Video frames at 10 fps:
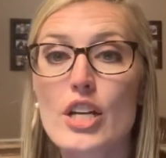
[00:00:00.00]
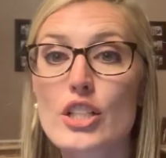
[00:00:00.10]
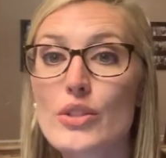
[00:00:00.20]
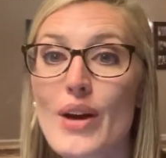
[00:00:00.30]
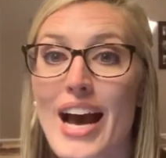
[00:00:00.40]

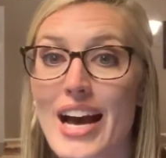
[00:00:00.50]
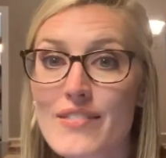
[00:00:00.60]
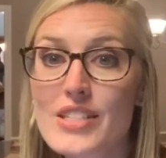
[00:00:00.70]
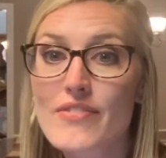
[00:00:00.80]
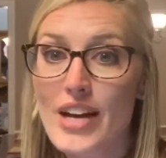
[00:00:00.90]
you
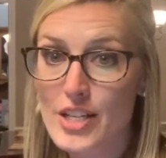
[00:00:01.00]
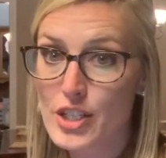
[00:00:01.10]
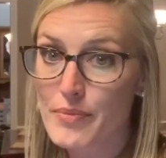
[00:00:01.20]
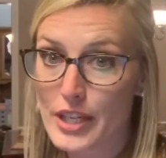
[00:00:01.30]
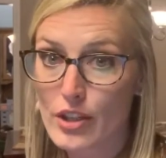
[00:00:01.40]
have to find
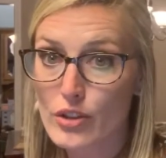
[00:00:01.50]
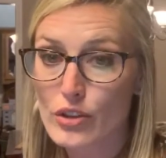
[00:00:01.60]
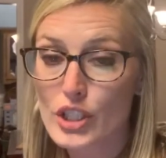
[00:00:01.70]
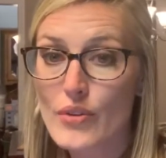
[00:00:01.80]
your marigold.